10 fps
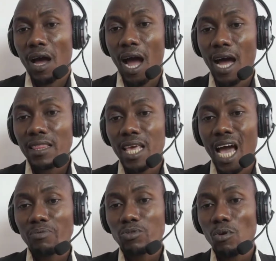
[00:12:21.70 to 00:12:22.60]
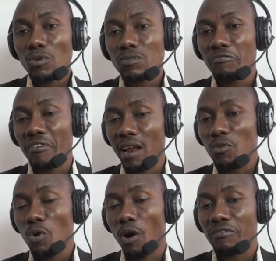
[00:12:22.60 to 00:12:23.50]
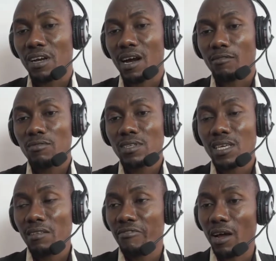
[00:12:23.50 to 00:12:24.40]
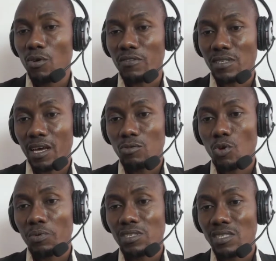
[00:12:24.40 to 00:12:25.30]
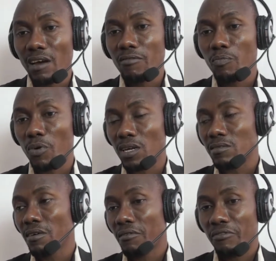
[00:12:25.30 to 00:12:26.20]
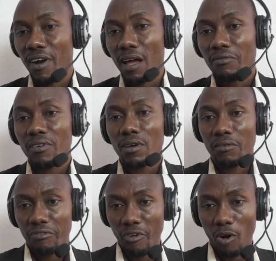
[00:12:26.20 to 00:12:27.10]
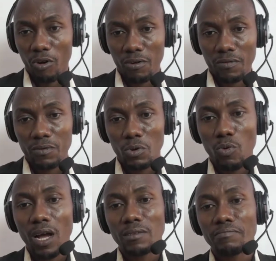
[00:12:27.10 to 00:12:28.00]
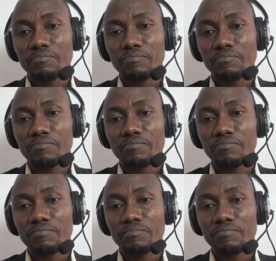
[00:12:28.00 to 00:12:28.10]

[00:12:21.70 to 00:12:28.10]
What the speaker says: and the absolute value of the calculated value of z to be 7.541.